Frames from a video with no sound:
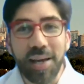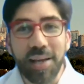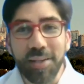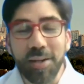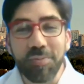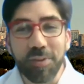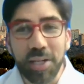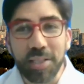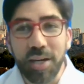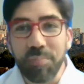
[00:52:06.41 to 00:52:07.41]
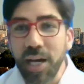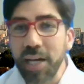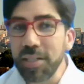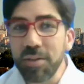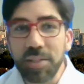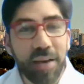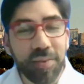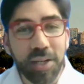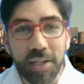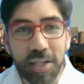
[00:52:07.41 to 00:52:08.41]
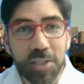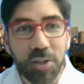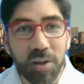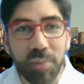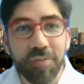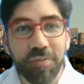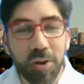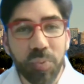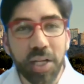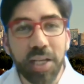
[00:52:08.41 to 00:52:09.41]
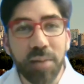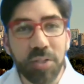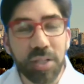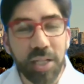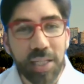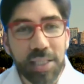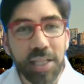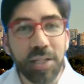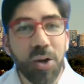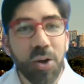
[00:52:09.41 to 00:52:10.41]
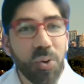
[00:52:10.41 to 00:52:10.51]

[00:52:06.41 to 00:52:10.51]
You know, for example, I don't have alerts on my phone when it comes to LinkedIn